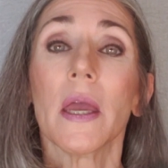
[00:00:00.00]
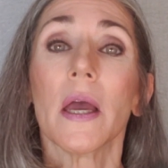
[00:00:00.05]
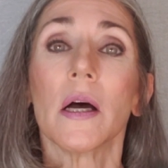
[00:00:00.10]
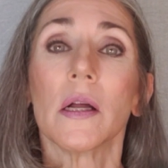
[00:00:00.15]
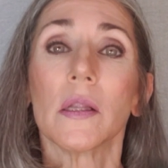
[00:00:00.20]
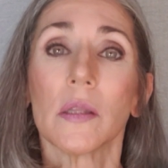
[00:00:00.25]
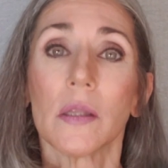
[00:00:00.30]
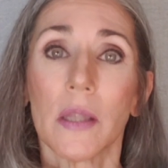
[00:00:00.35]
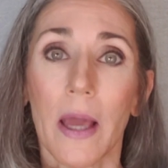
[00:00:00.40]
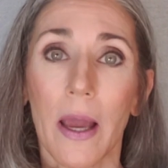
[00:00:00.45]

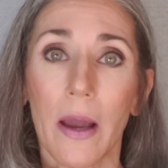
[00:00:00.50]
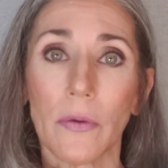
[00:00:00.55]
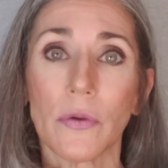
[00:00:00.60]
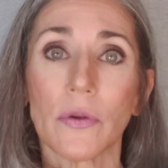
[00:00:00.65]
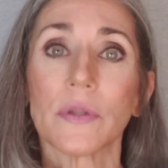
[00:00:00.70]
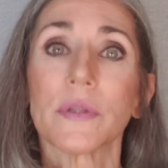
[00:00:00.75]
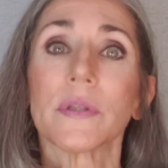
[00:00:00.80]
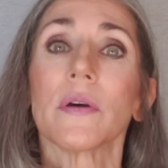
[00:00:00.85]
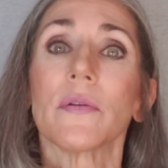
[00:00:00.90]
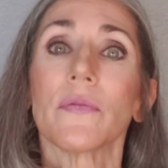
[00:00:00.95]
Allow
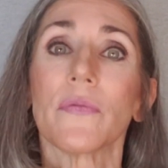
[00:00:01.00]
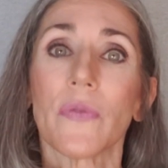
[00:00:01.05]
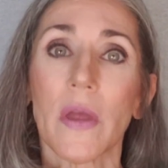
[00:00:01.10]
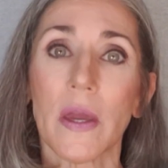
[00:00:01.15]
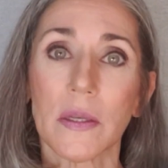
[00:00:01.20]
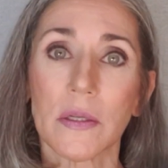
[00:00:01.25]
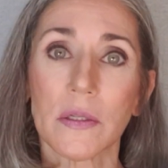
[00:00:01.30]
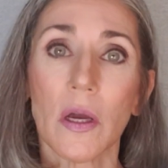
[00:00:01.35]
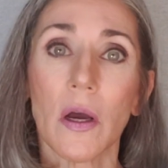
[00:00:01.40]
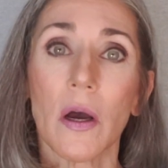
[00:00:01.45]
yourself
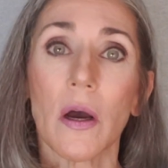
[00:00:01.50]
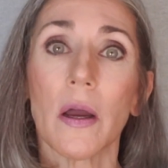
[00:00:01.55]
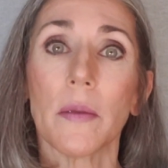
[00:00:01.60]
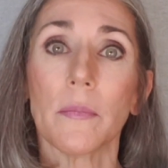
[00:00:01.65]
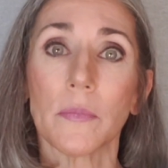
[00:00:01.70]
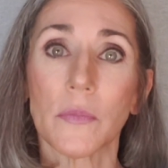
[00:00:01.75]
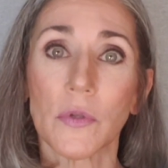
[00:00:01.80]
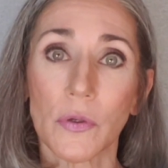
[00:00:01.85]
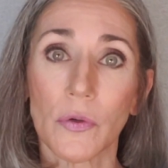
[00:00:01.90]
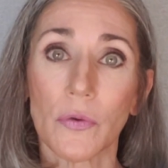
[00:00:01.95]
that
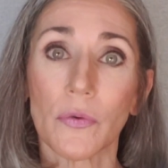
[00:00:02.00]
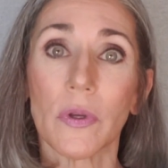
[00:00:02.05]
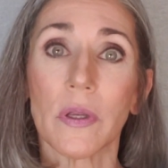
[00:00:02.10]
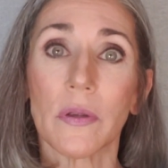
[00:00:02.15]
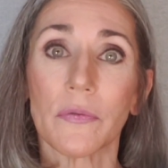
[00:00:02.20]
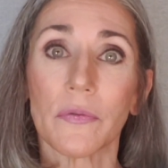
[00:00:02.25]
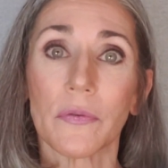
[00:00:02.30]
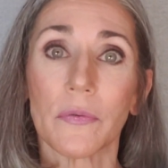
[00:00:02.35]
time to grieve.